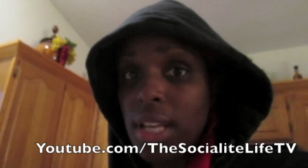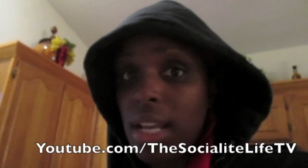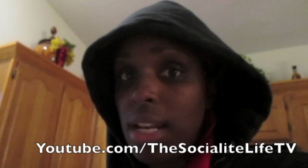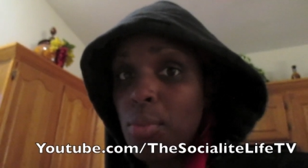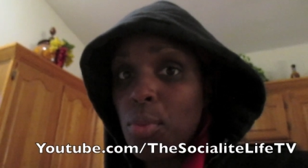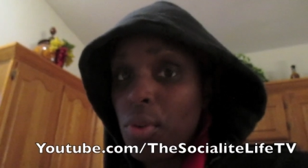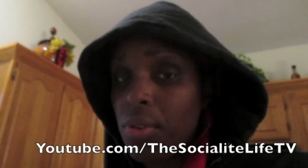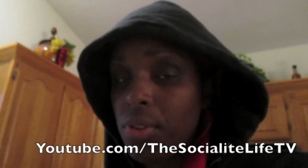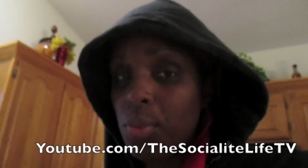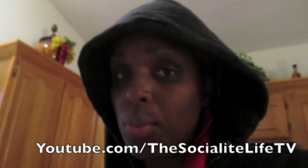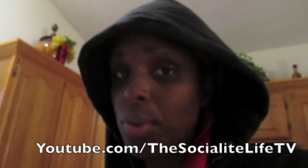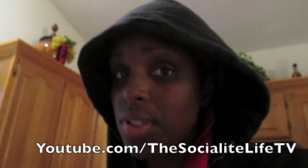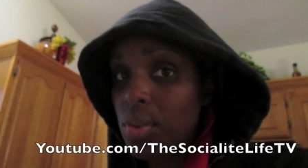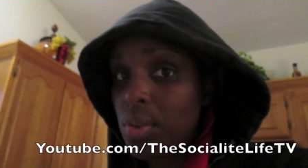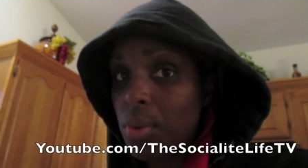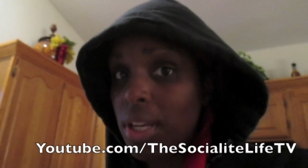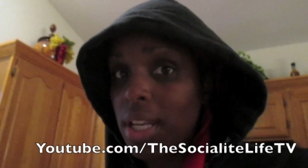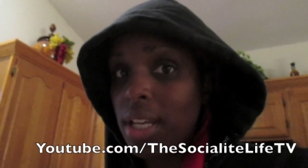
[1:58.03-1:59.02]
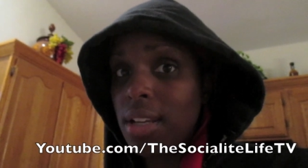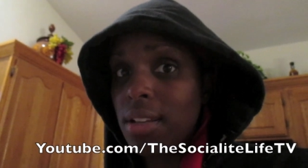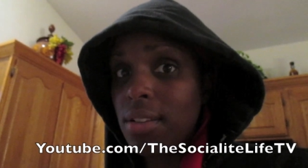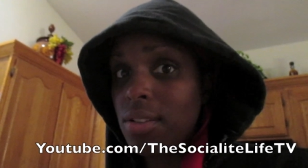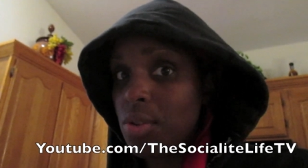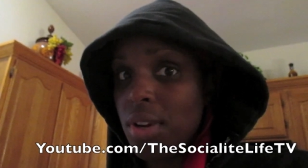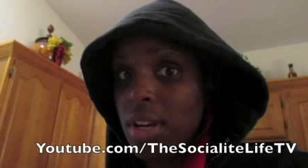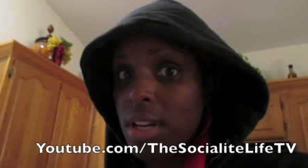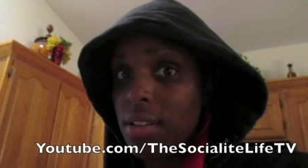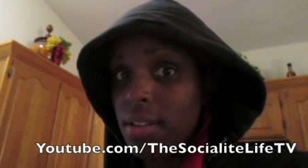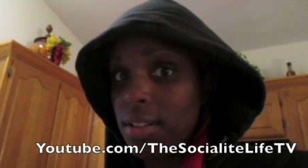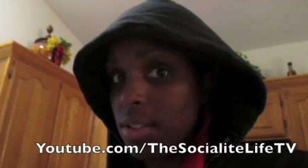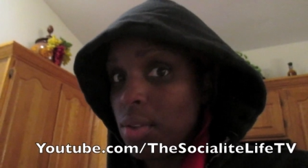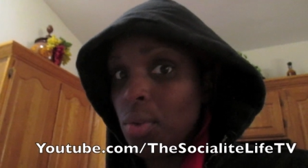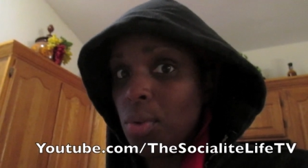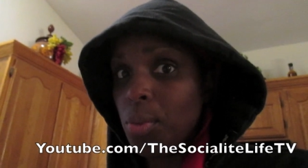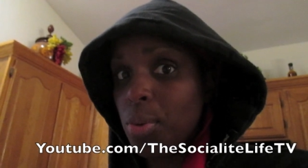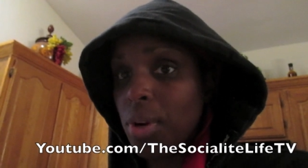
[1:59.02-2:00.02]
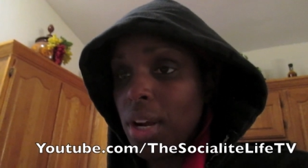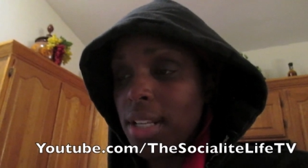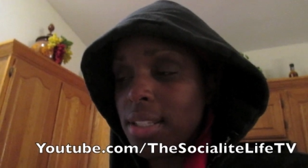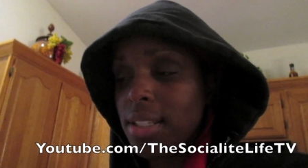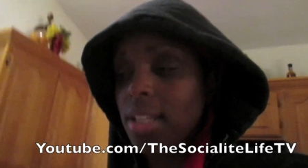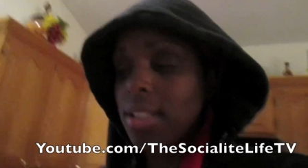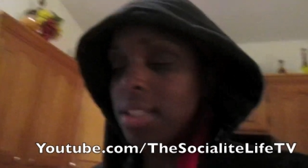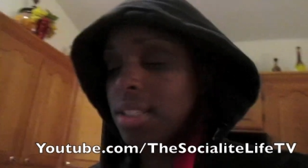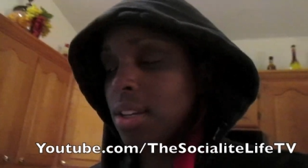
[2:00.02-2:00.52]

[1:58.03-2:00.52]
any more than once a week during this whole process.